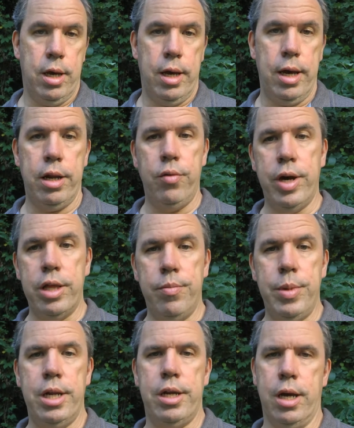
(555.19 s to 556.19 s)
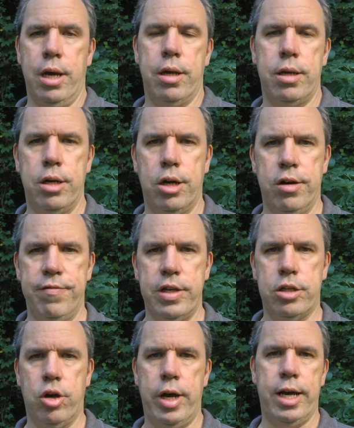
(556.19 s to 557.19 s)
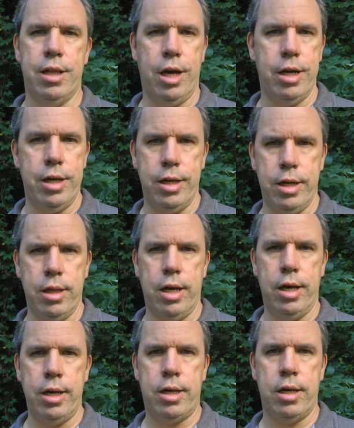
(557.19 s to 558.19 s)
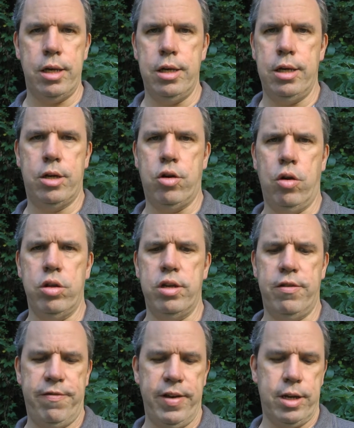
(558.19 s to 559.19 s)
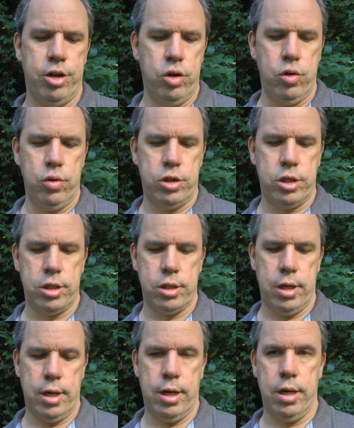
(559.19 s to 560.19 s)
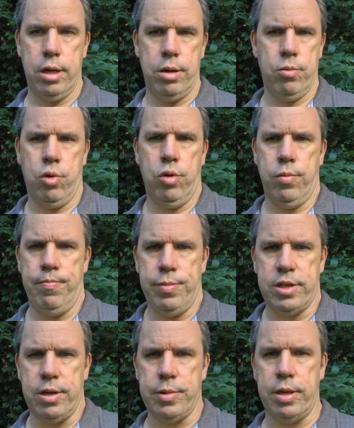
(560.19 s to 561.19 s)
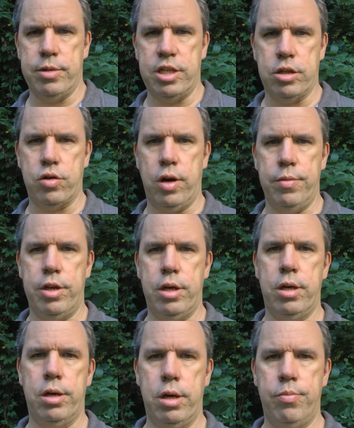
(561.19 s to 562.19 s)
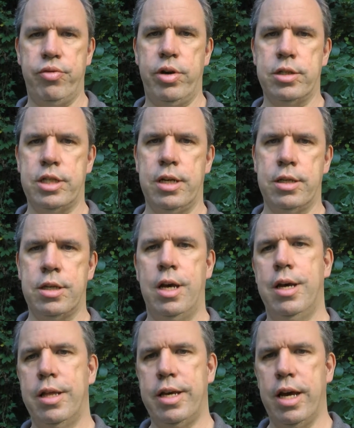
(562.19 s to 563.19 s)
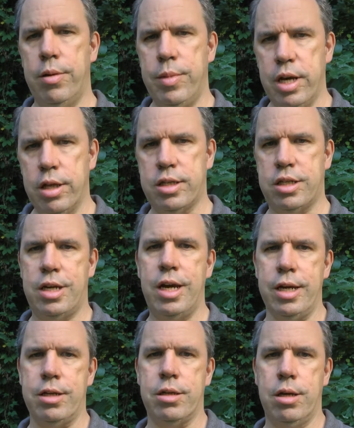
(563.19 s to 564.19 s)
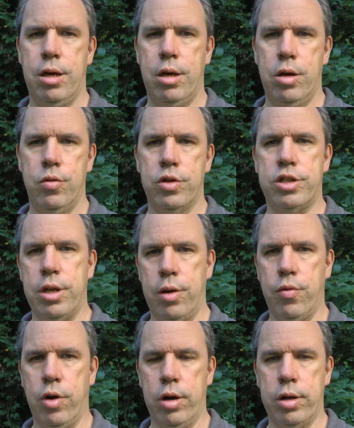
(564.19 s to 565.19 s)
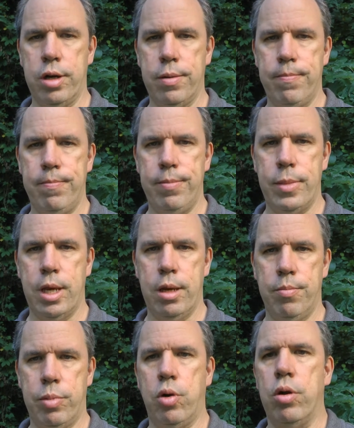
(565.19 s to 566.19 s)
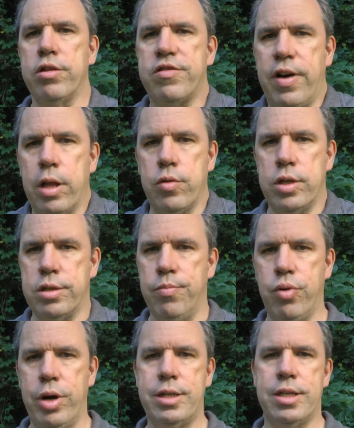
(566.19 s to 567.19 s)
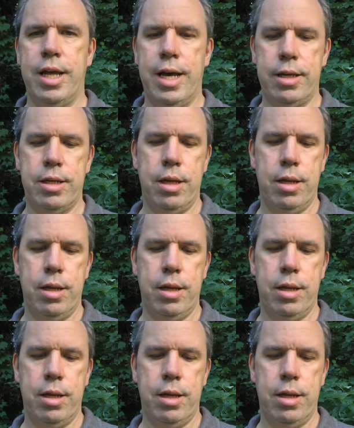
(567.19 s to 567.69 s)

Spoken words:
And he ran the media. You know, if he saw a headline he didn't like, he called it fake news, or sometimes described the press as the enemy of the state, which they weren't. But all his followers embraced that.